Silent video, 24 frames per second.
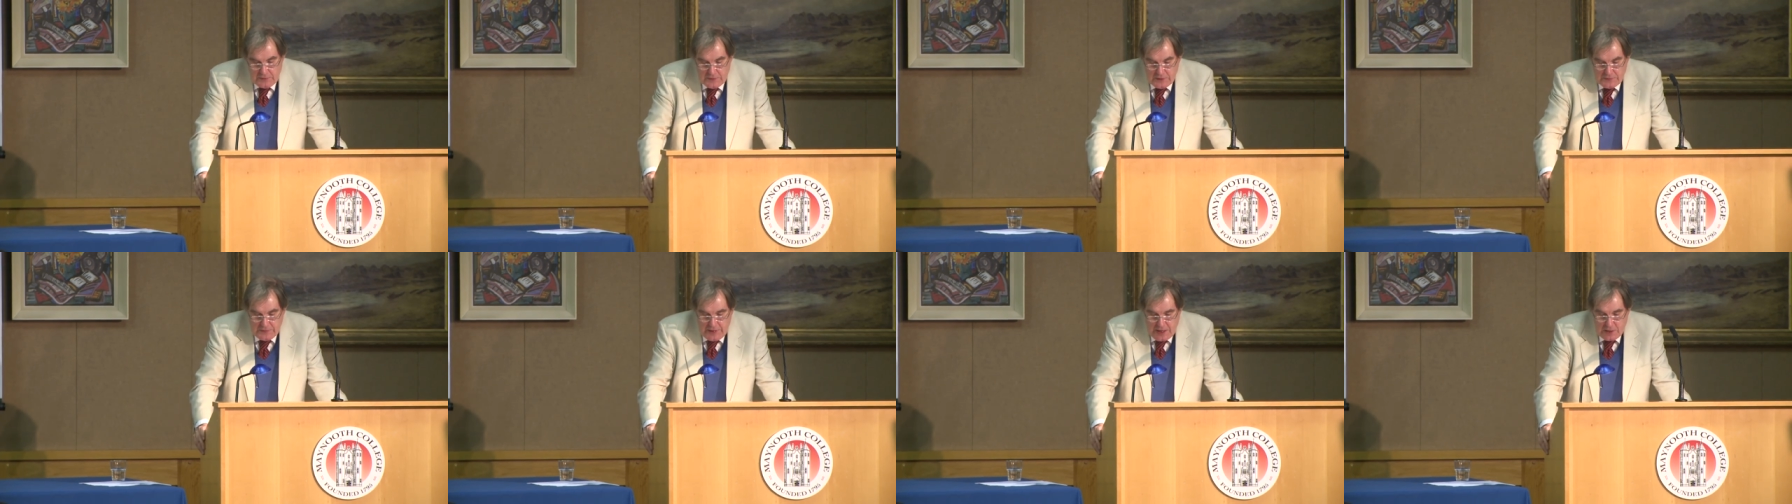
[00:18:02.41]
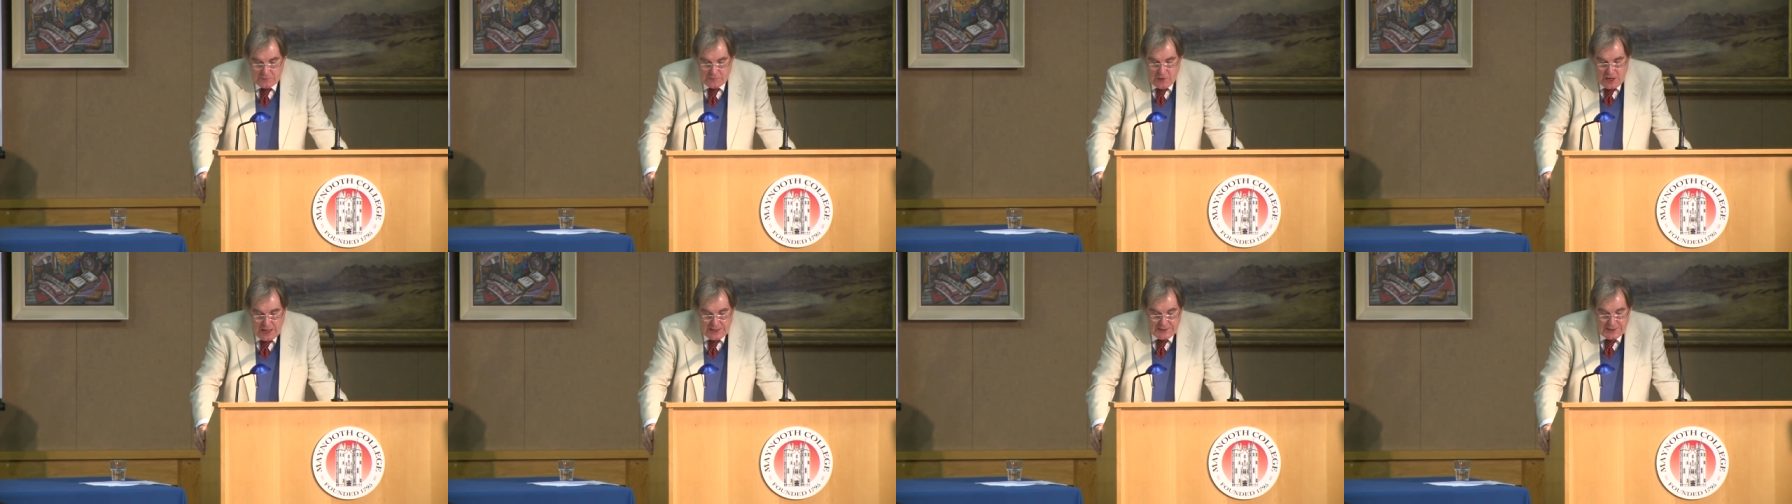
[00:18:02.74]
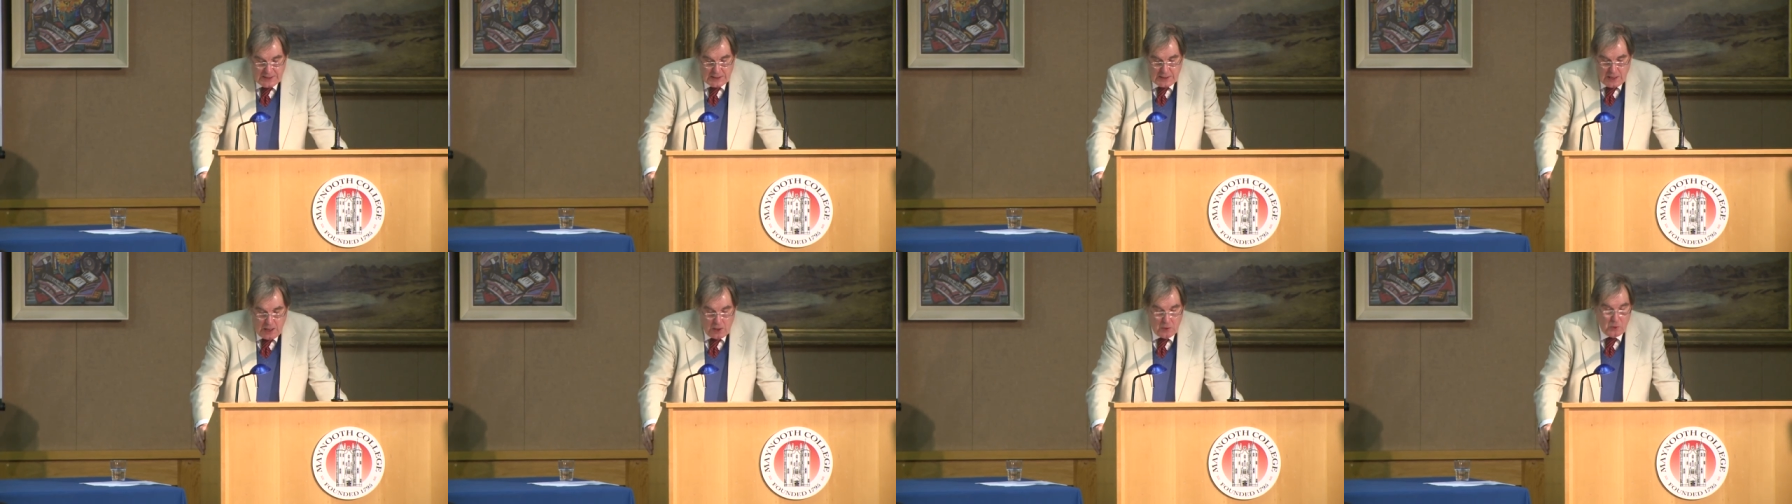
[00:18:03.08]
that they are
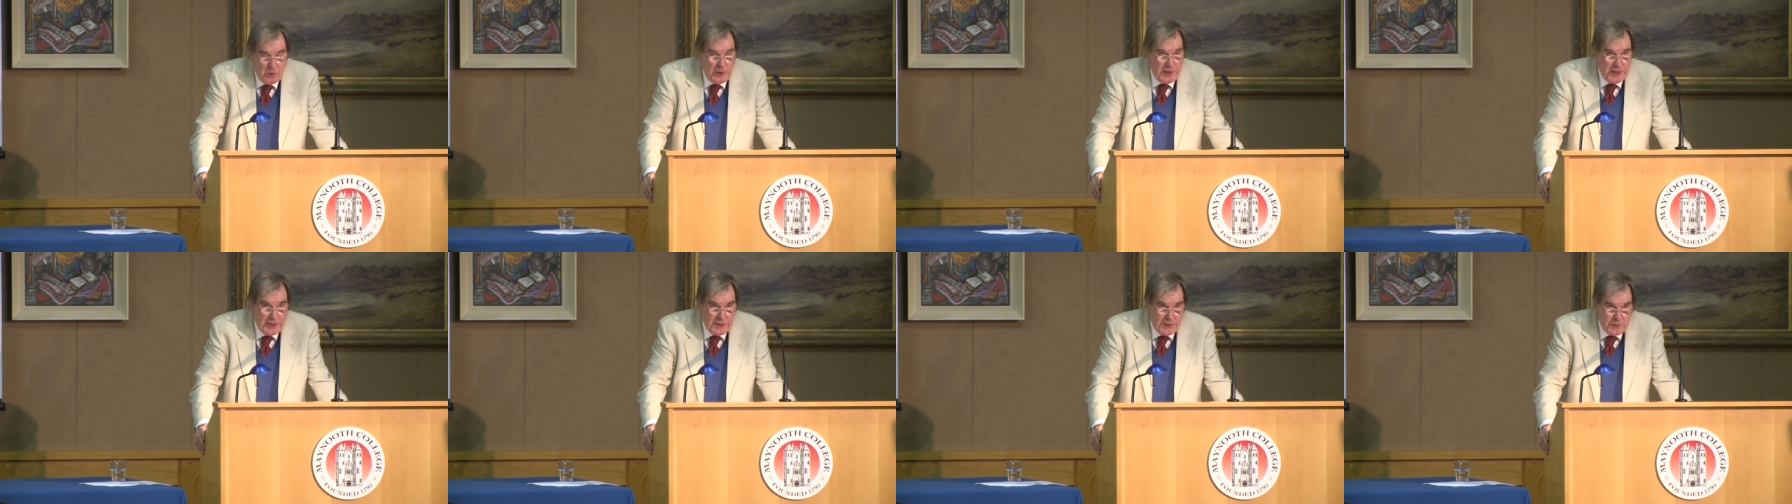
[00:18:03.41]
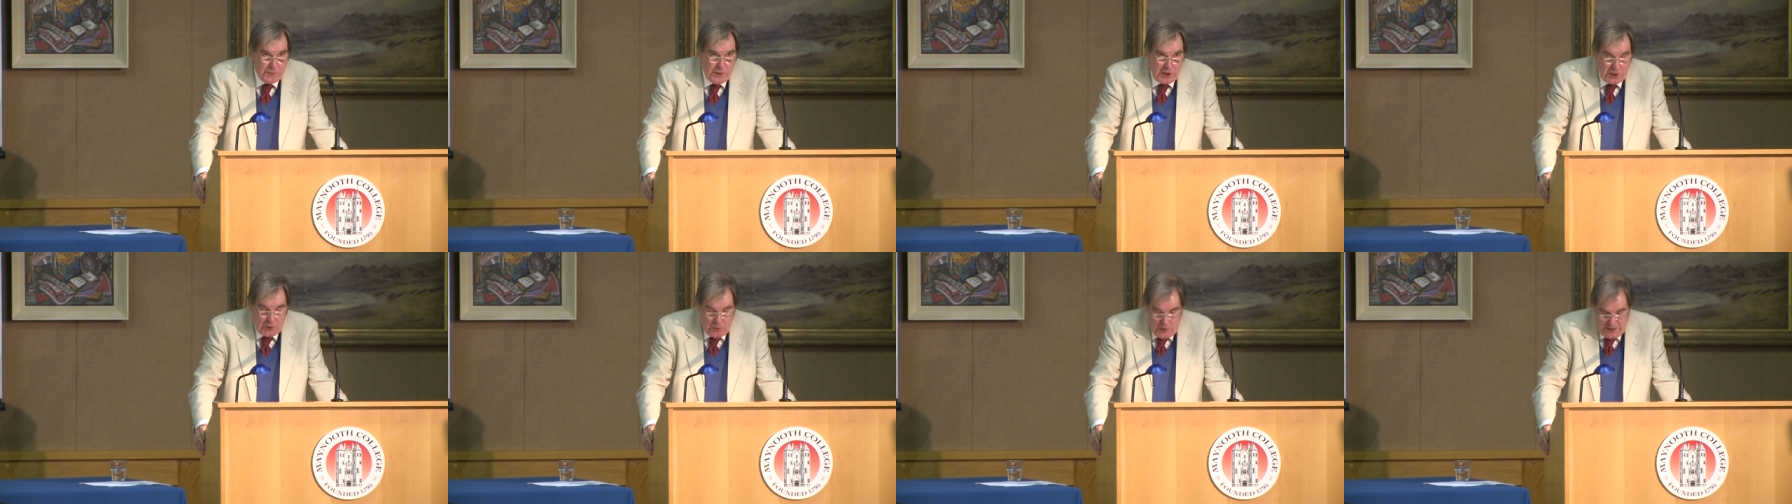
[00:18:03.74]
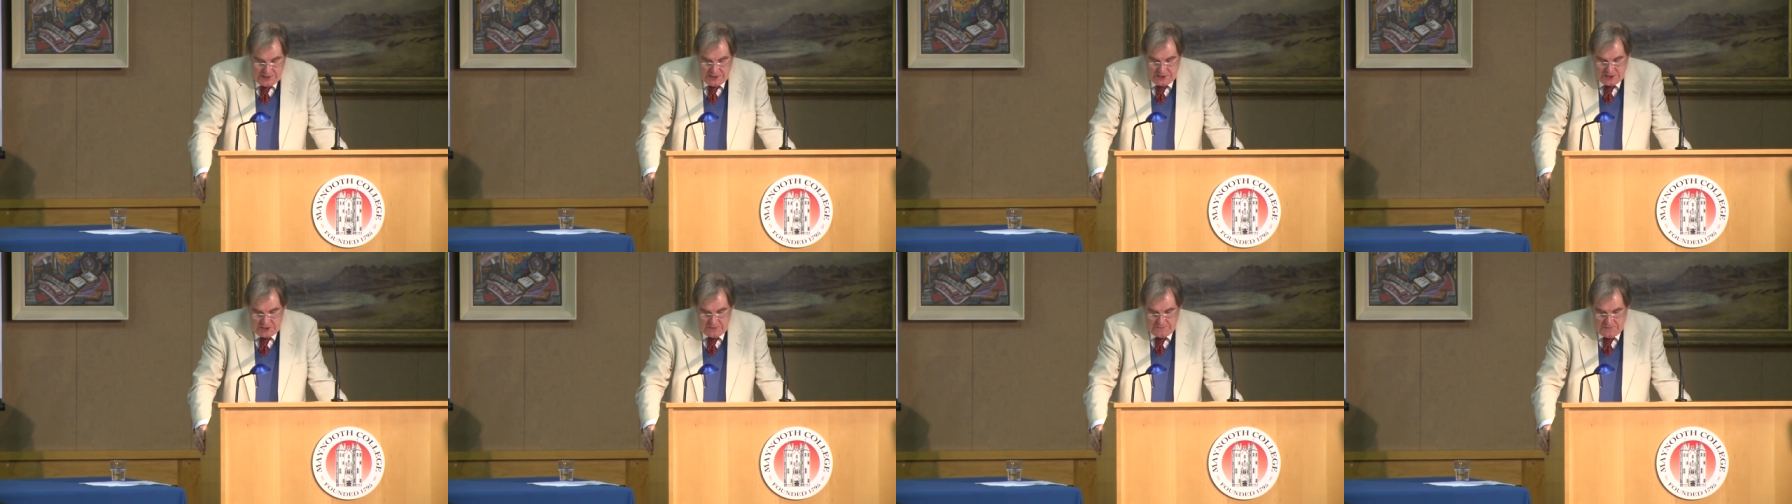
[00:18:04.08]
writing only at the
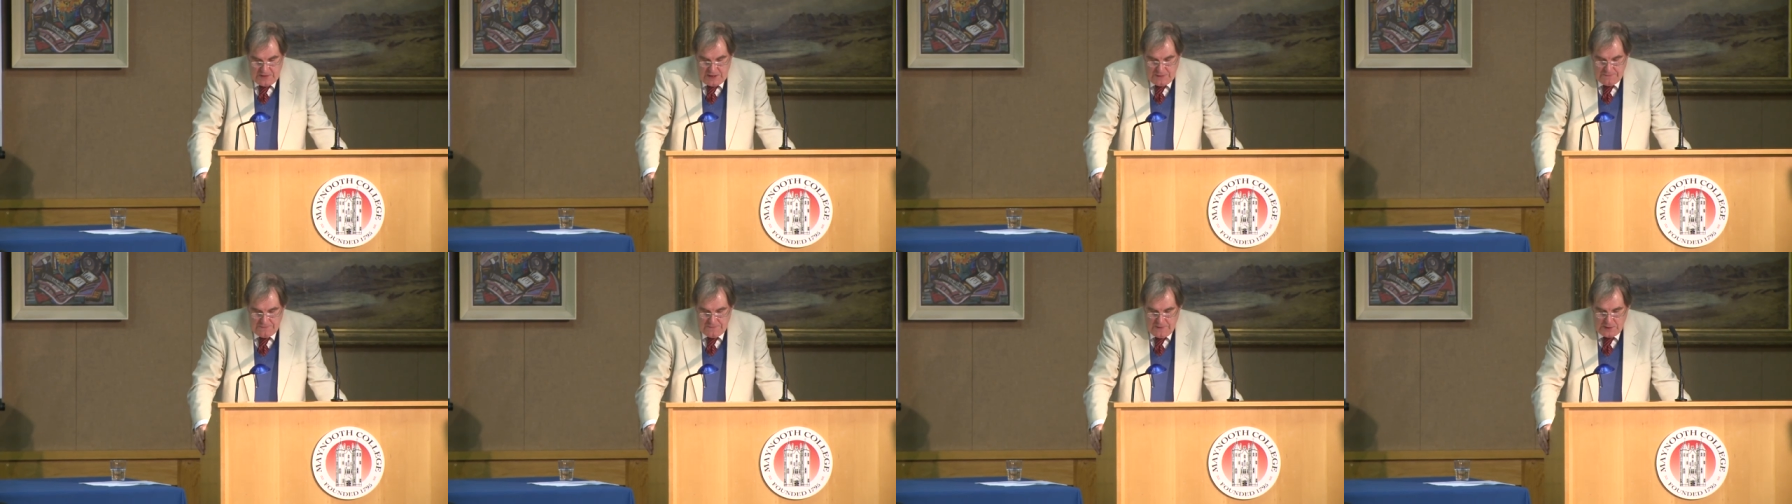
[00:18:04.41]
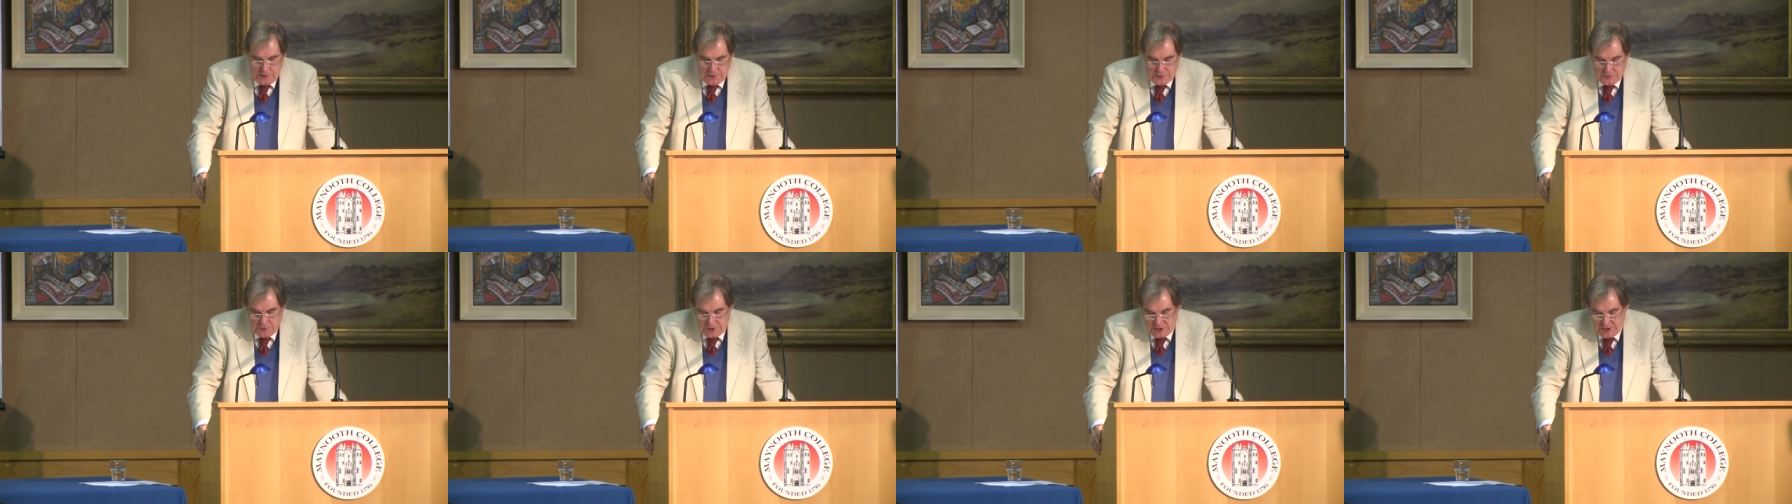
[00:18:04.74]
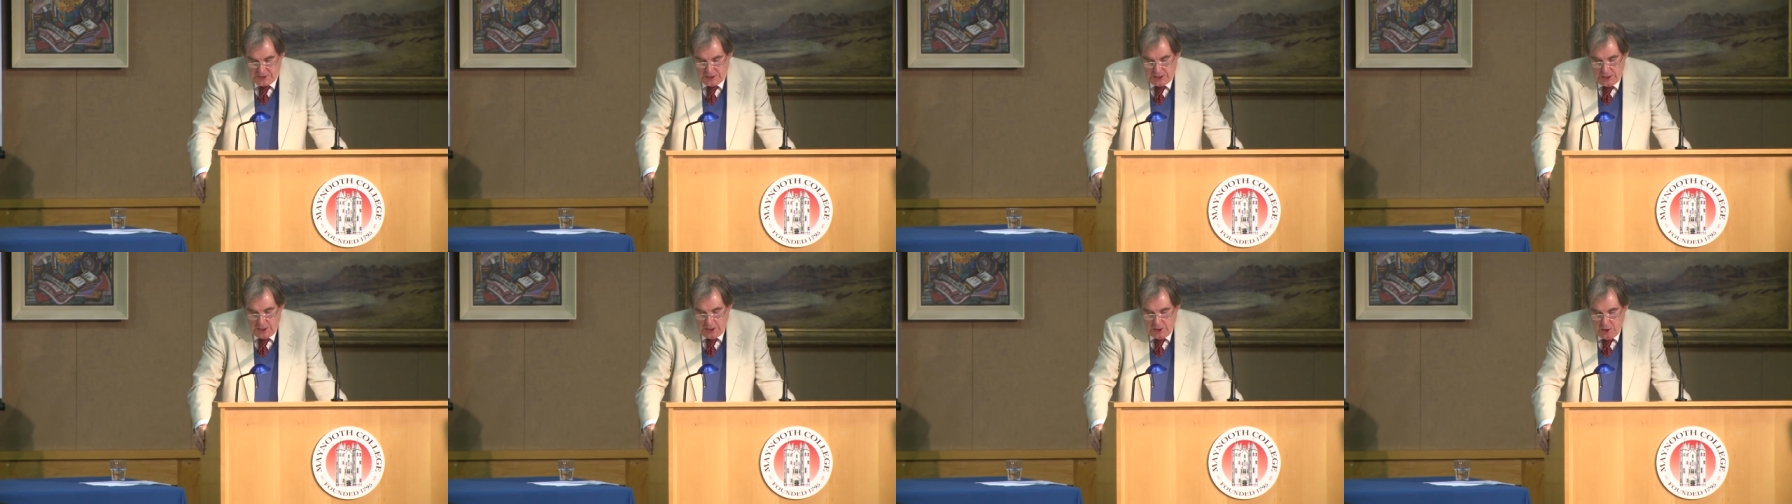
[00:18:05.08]
request of their
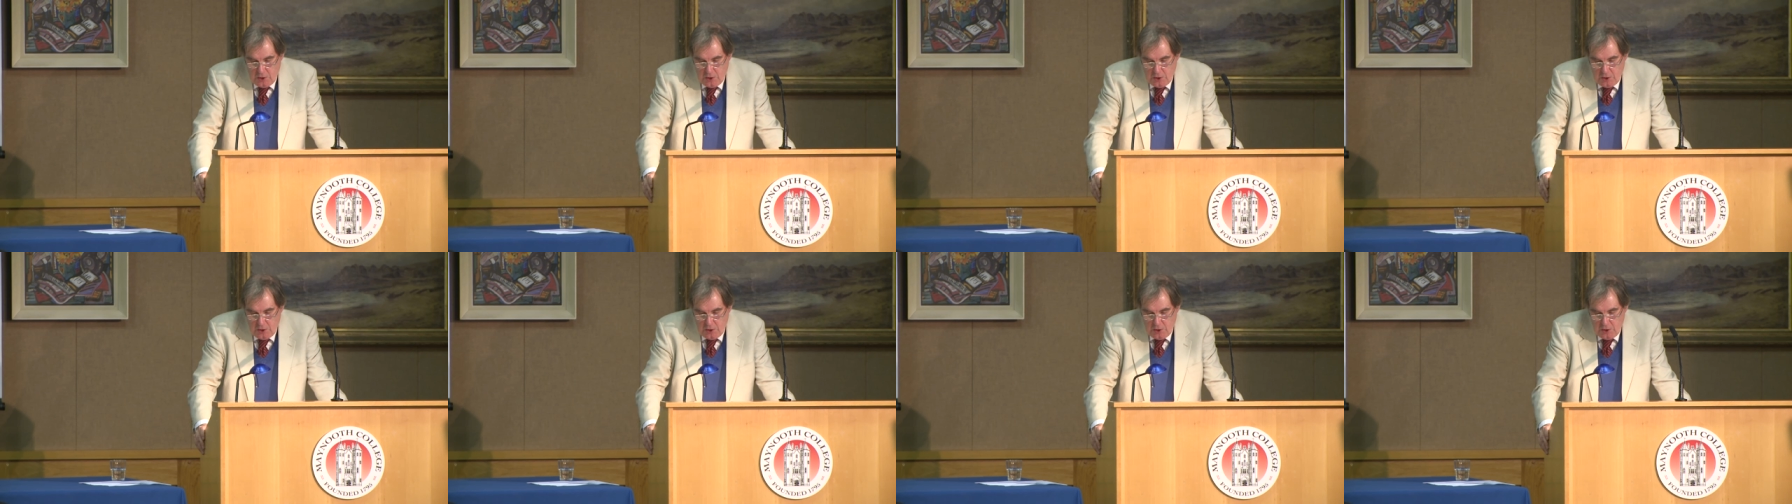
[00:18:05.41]
fellows